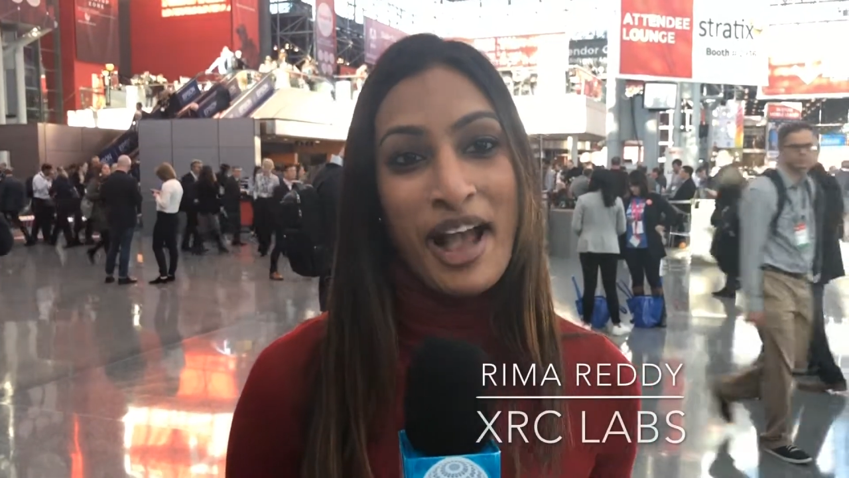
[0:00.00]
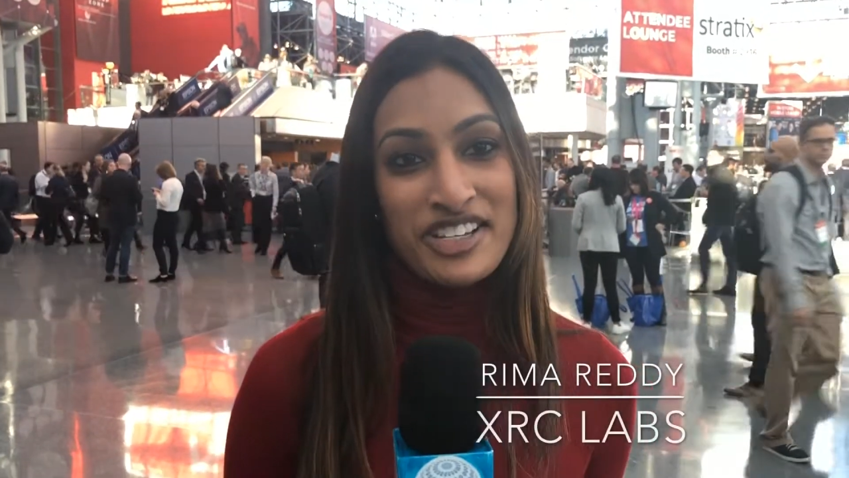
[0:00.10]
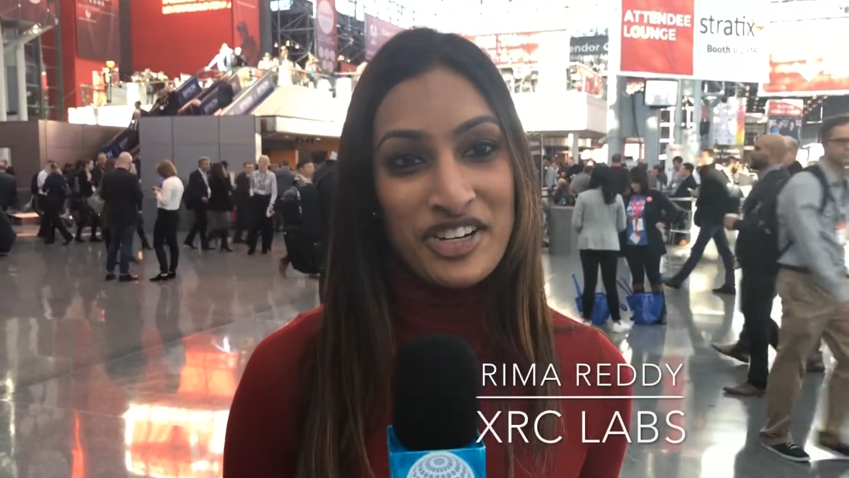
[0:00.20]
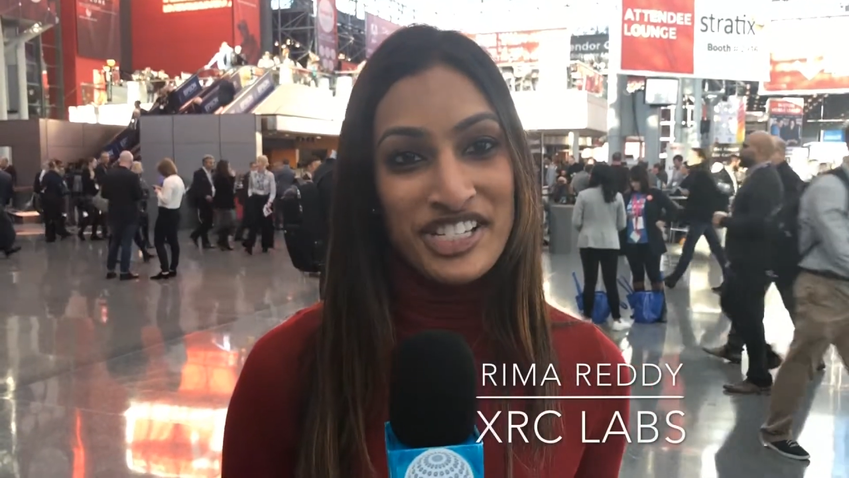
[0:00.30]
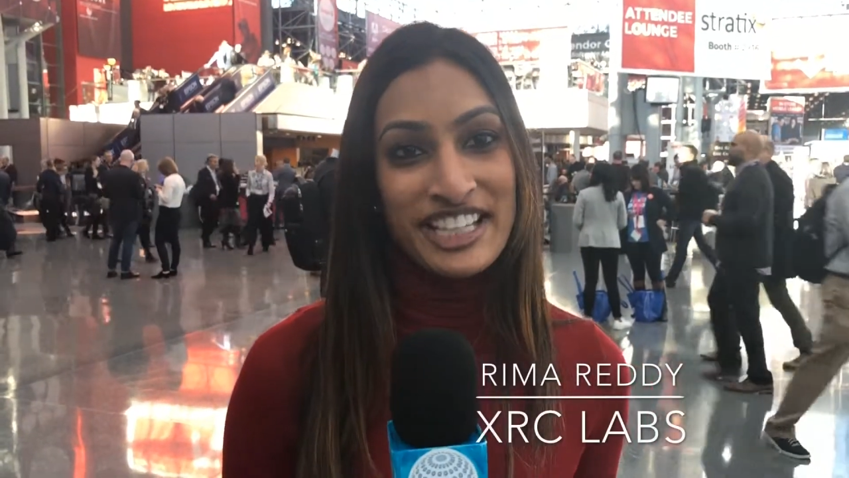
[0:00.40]

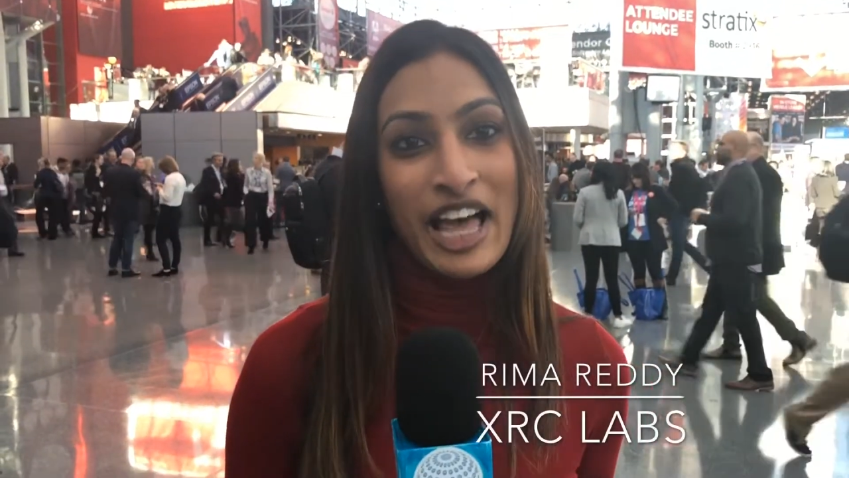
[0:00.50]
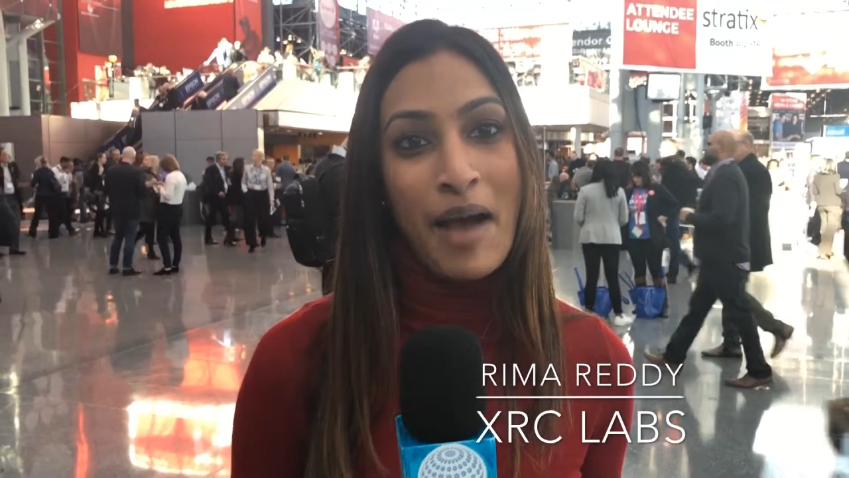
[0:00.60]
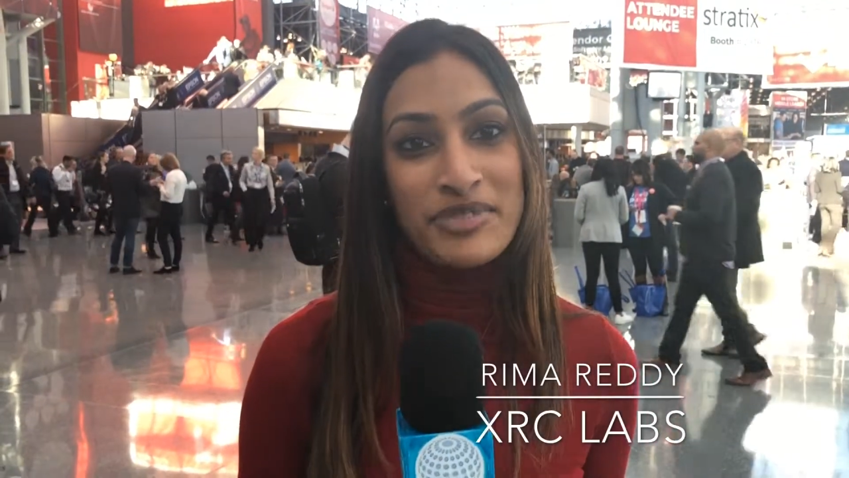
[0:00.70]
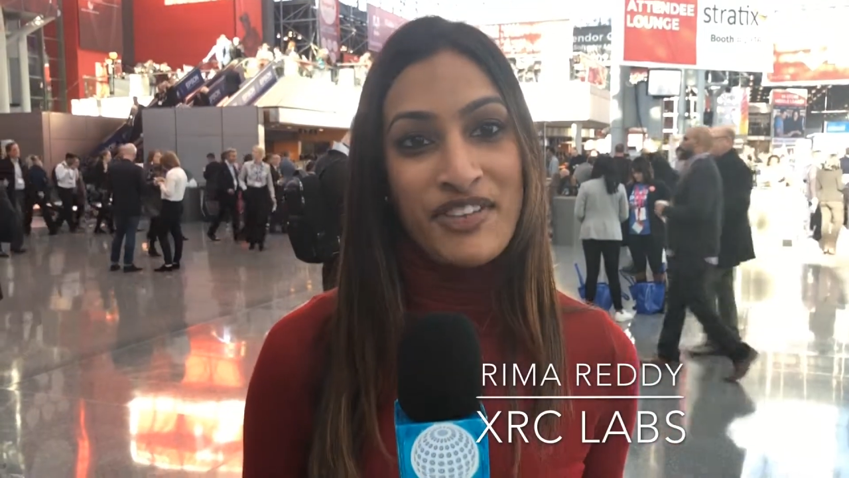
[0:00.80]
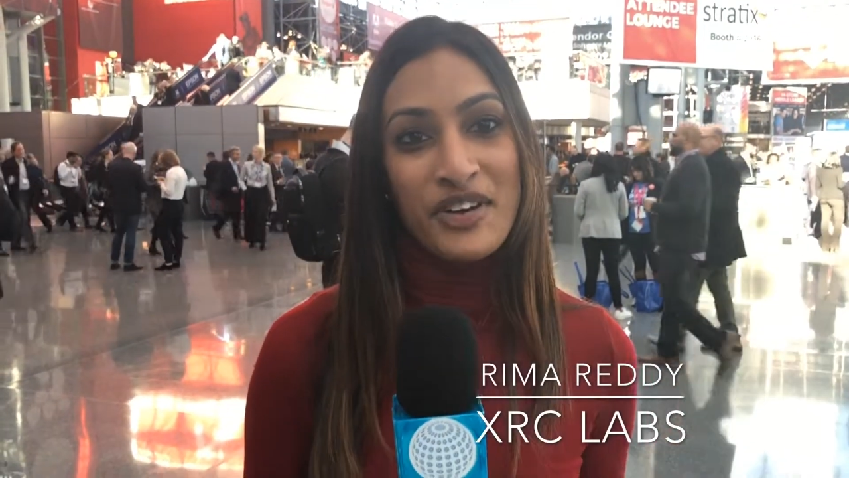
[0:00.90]
XRC
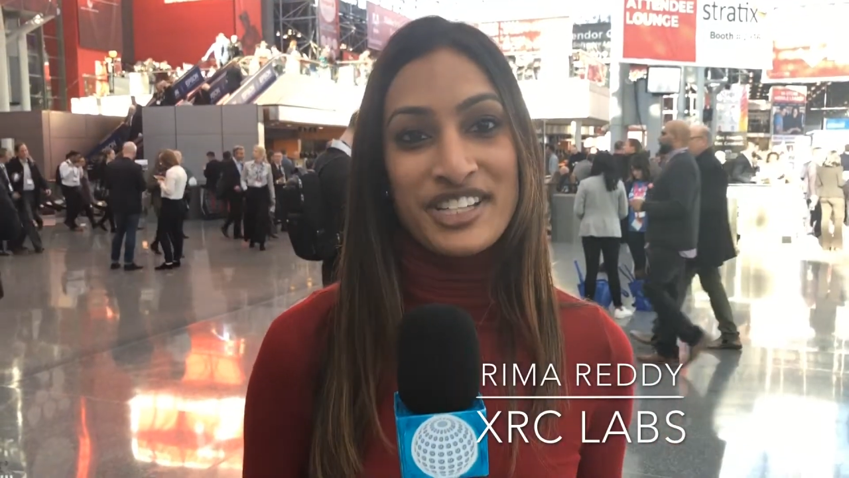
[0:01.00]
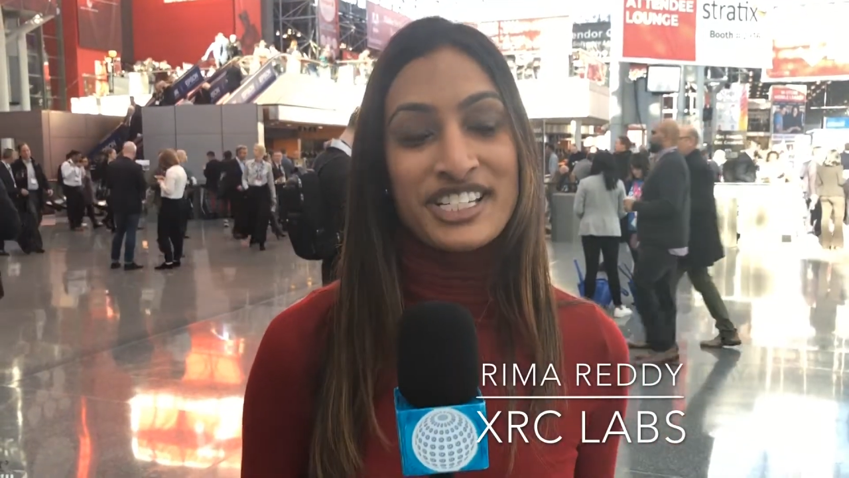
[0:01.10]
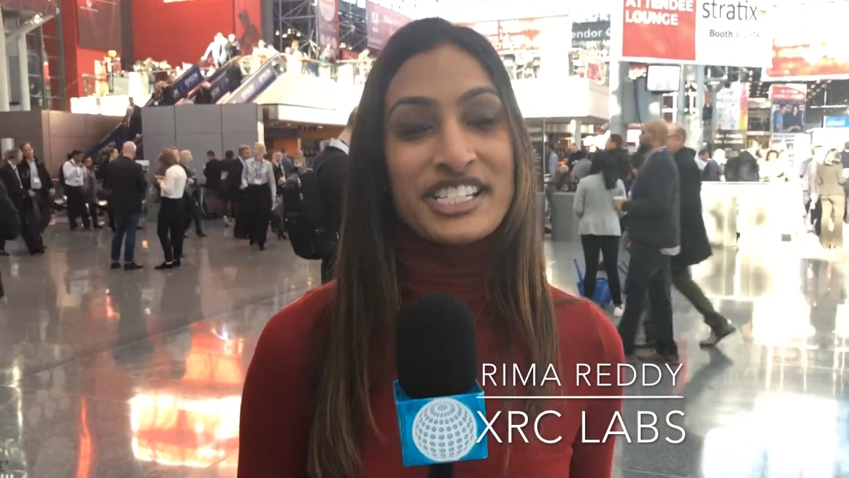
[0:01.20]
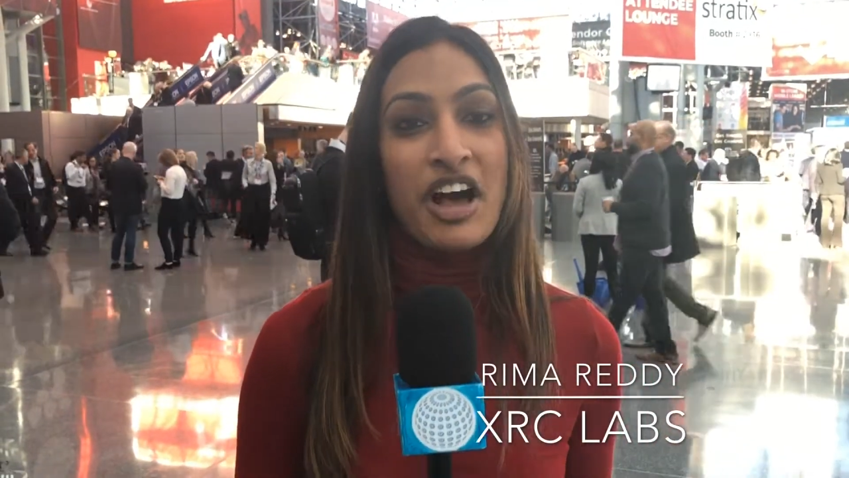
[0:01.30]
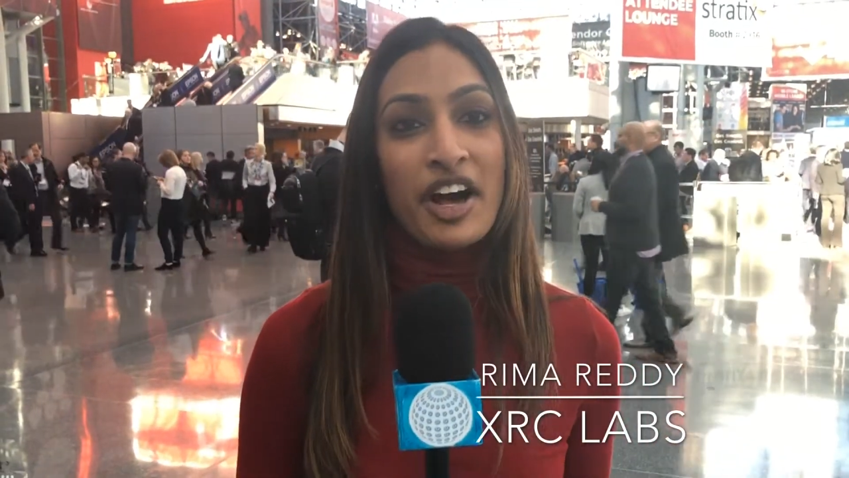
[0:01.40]
Labs
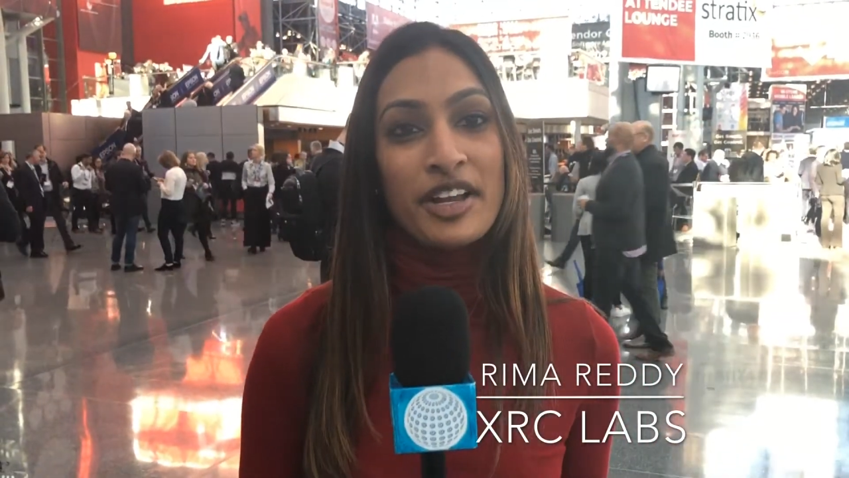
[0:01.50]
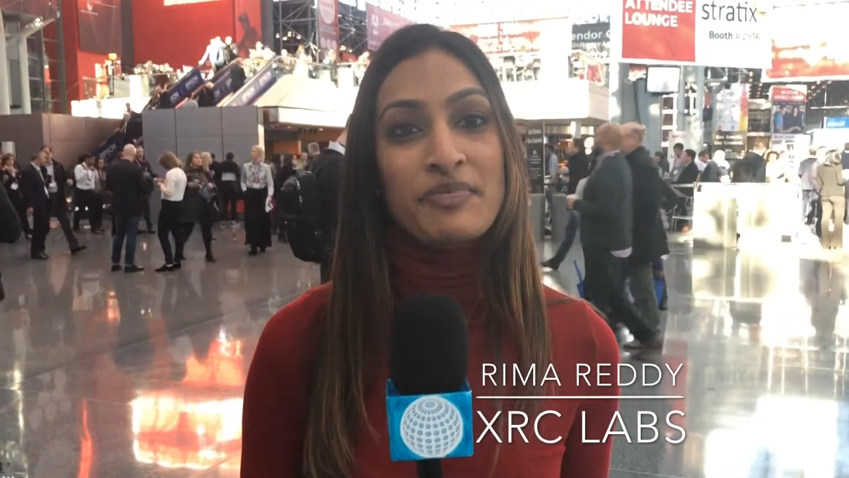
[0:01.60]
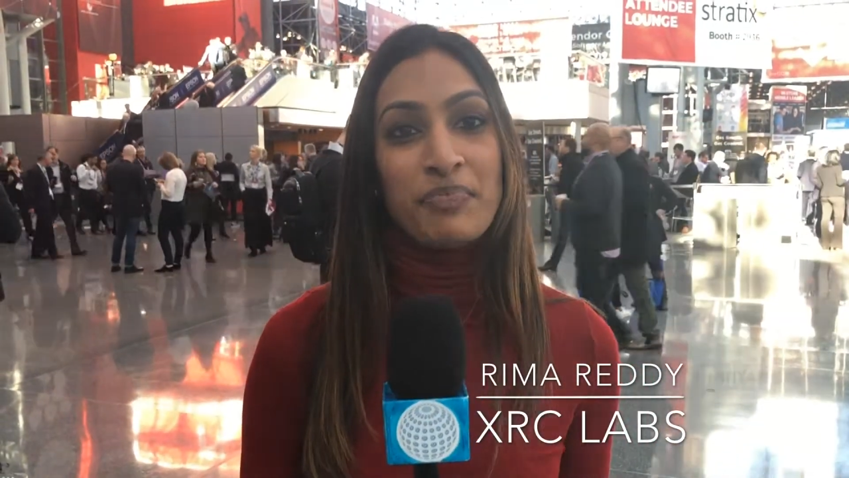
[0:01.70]
focuses on